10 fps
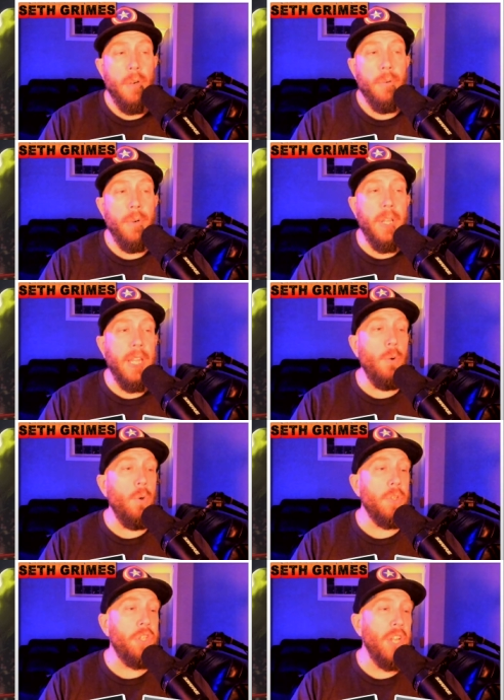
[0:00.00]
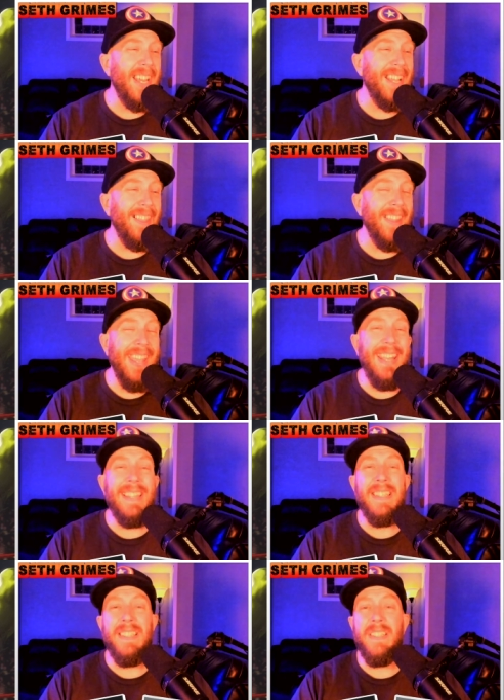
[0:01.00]
really cool shit link
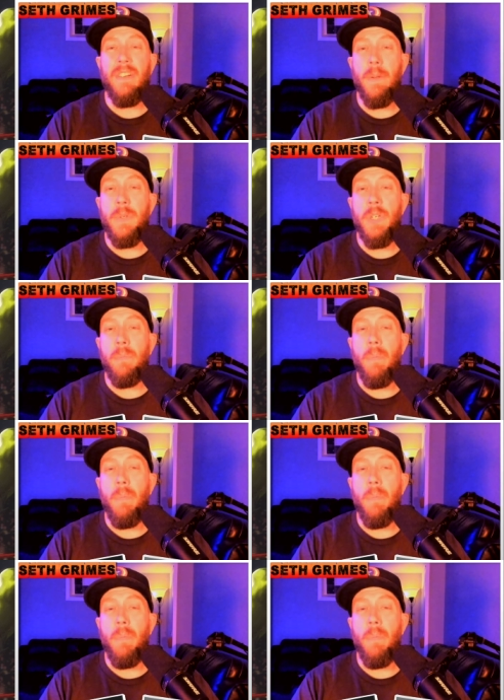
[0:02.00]
in the description